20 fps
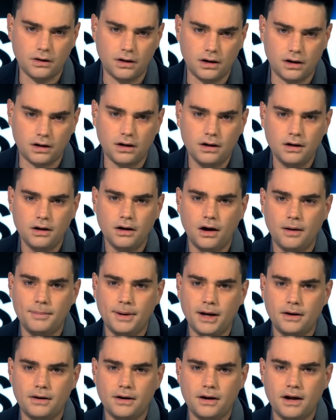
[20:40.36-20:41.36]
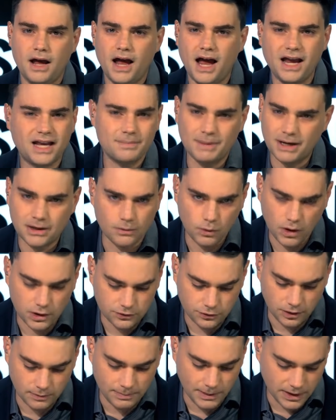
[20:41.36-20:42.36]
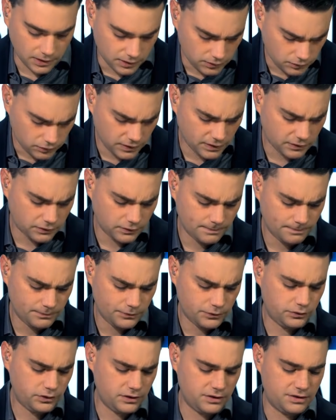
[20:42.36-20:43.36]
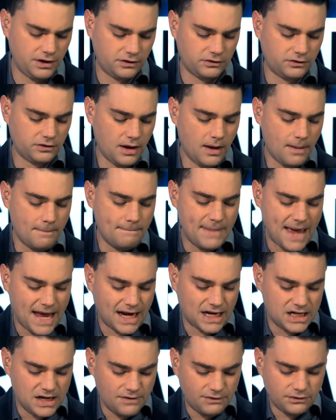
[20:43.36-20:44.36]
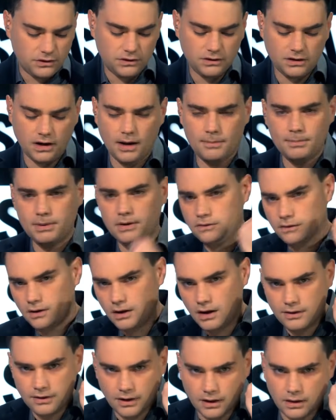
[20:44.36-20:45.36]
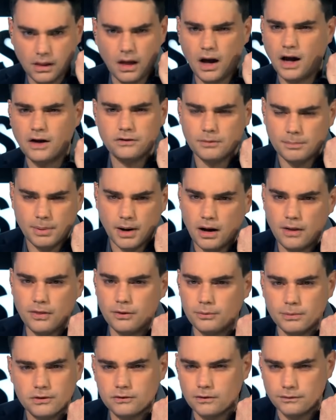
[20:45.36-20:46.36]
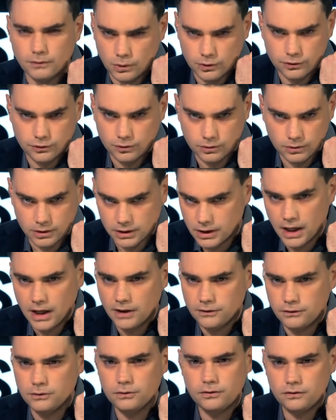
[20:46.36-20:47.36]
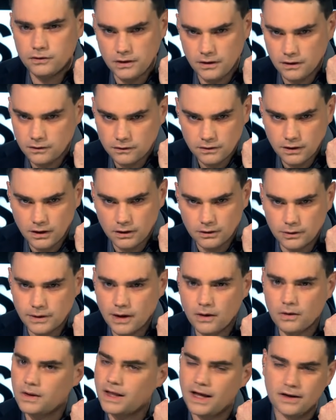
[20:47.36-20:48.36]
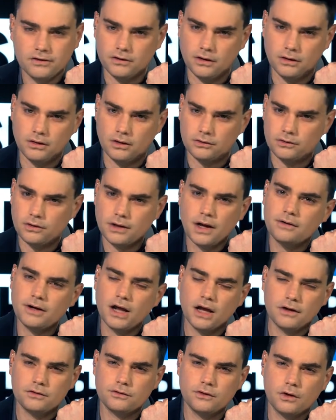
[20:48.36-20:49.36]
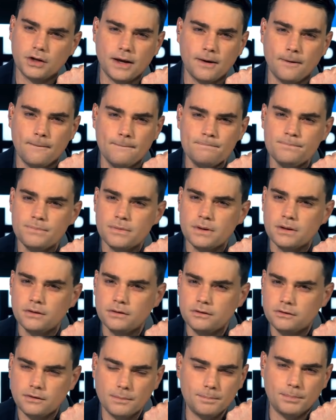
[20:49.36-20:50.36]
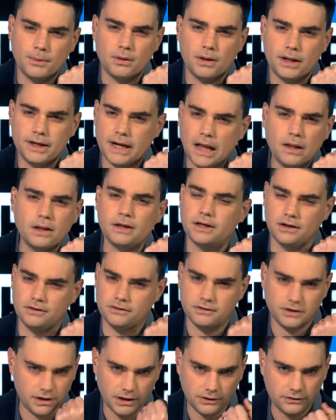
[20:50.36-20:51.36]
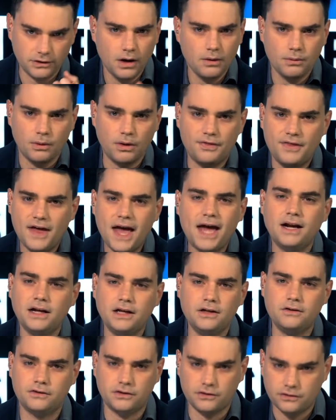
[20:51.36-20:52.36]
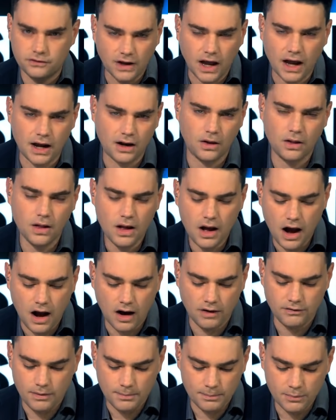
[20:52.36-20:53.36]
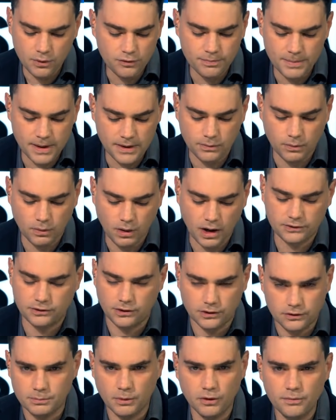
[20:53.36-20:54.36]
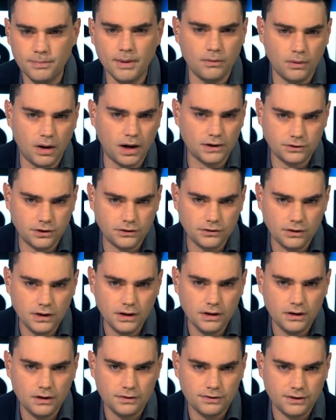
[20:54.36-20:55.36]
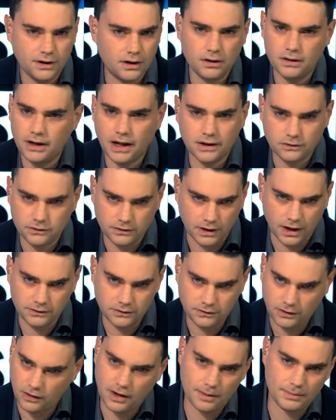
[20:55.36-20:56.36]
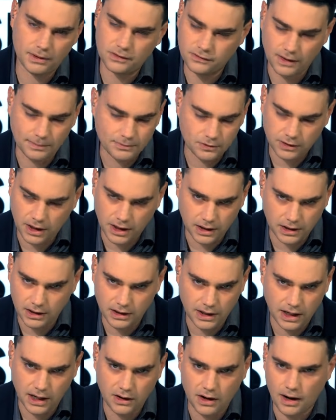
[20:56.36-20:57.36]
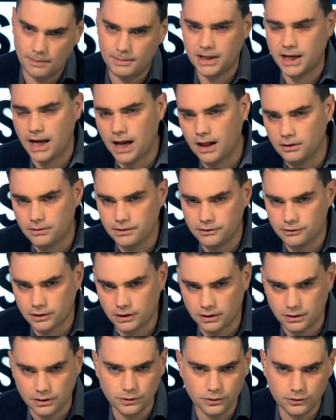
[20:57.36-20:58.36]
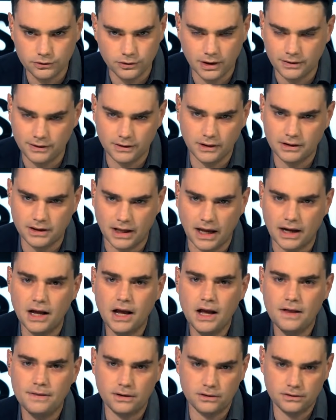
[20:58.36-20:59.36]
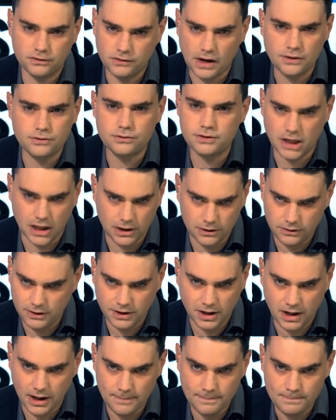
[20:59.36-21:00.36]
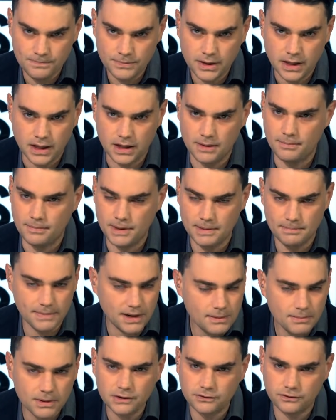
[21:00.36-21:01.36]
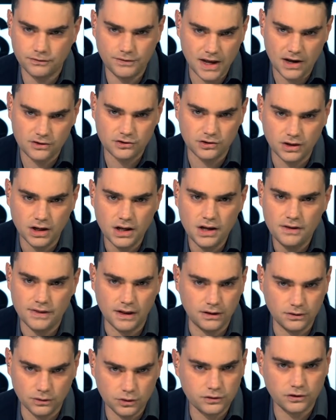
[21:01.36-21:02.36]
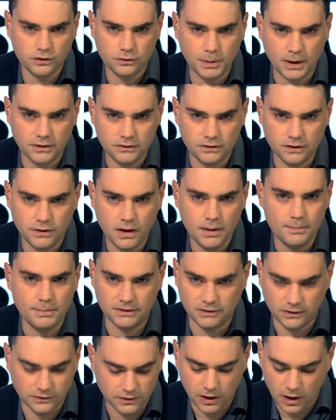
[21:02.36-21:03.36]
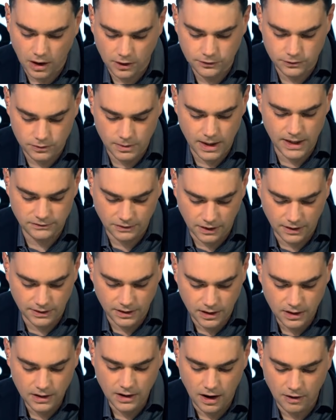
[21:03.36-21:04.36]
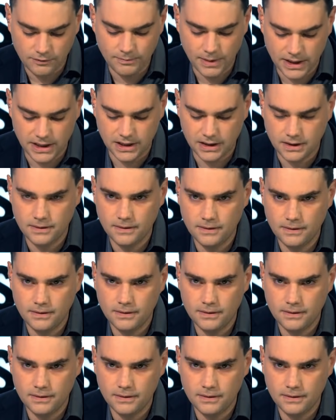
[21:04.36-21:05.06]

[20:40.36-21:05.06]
talk about how you can make your watch look better. Do you see this? Do you see this magnificent timepiece that lies upon the wrist of yours truly? Do you see this? Look how classy it looks. Look how nice. Look how simple and elegant it is. Well, that is the style of movement watches. Movement watches, they're not designed to tell you how many steps you're taking in a day or how many calories you're going to lose or anything like that. They're designed to tell you the time in a minimalist fashion that looks expensive but doesn't cost you a ton of money.